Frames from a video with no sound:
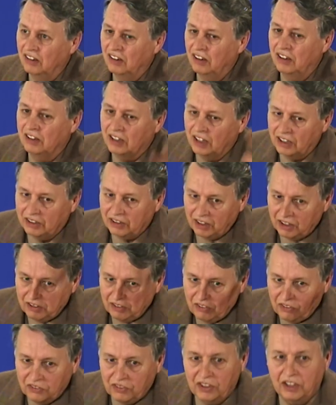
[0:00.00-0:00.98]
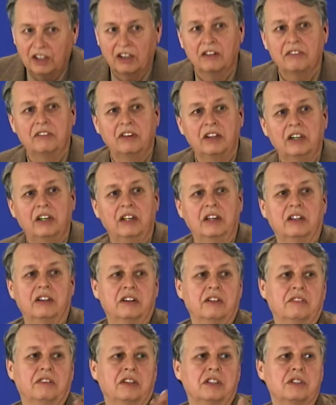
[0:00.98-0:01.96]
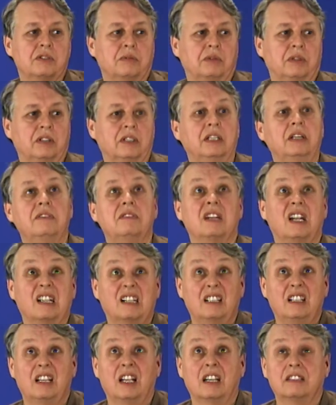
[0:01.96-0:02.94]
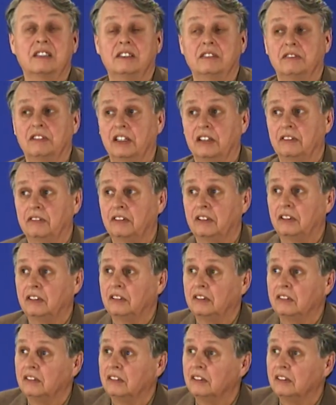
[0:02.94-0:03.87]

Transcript: and not anything of any individual, even on collective level.